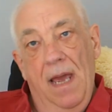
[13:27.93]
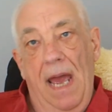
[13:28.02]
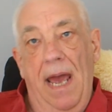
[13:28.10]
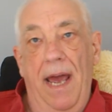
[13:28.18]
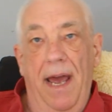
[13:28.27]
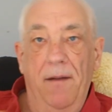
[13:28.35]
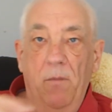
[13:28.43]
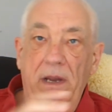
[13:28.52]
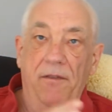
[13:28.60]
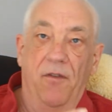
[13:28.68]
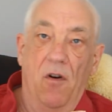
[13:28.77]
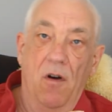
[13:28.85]
and
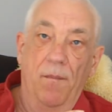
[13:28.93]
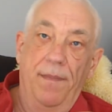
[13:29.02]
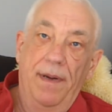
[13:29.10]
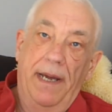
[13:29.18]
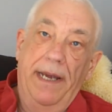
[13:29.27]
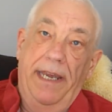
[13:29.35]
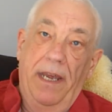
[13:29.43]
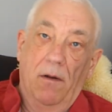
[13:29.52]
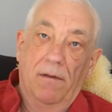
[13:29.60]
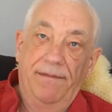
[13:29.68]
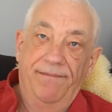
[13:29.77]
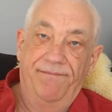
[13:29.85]
we form a
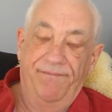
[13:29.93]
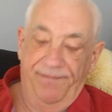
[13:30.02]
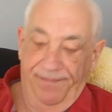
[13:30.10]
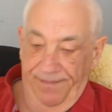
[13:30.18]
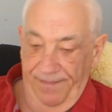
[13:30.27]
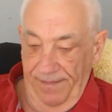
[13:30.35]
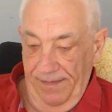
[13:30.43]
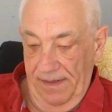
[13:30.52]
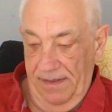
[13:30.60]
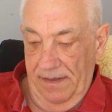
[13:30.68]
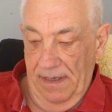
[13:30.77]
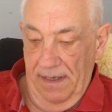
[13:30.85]
queue.
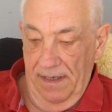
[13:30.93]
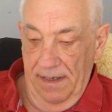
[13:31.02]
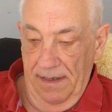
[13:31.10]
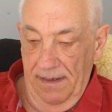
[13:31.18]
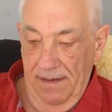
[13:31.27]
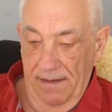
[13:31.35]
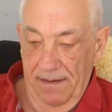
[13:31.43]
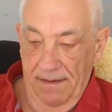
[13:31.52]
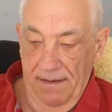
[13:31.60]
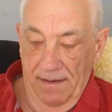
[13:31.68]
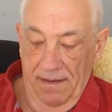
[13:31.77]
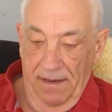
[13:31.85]
It's a
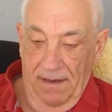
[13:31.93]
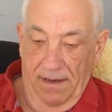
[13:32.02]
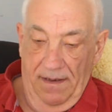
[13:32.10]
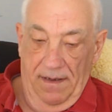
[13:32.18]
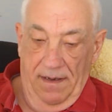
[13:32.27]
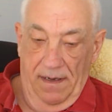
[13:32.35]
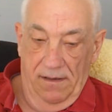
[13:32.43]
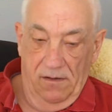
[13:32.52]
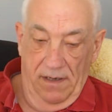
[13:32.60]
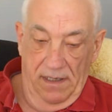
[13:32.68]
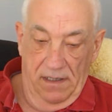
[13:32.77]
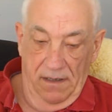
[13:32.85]

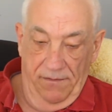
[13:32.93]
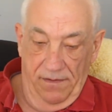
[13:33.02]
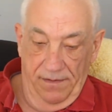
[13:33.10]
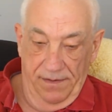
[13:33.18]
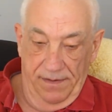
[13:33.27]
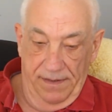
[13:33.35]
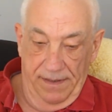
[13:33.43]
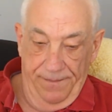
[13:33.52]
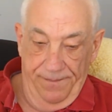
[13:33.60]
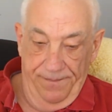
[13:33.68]
strange difference.